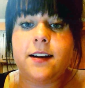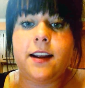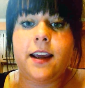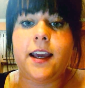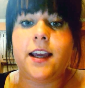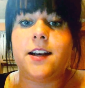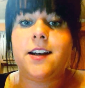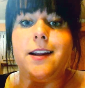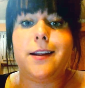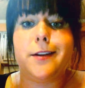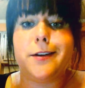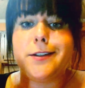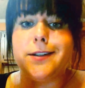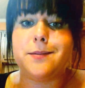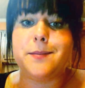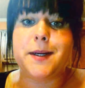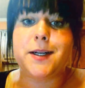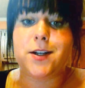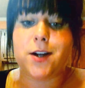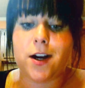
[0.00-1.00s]
and neither did
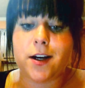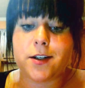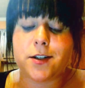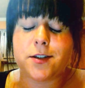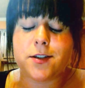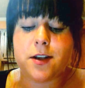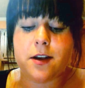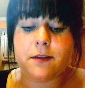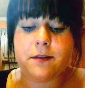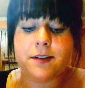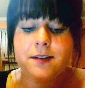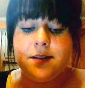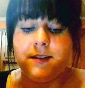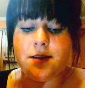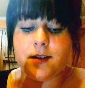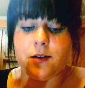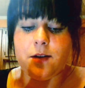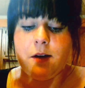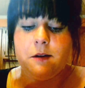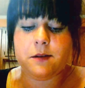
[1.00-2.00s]
my doctor's office,
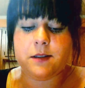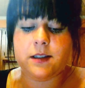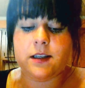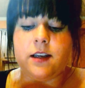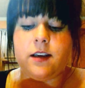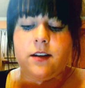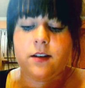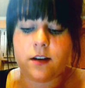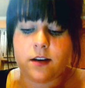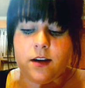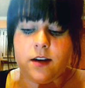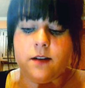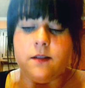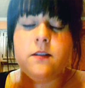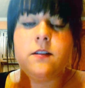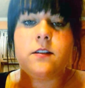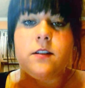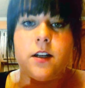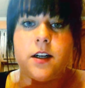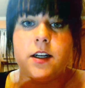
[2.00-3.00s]
so I was like, good,
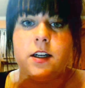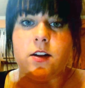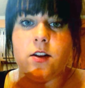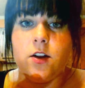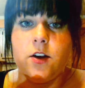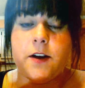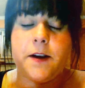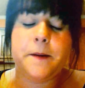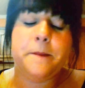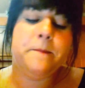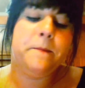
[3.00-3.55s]
they're going to look.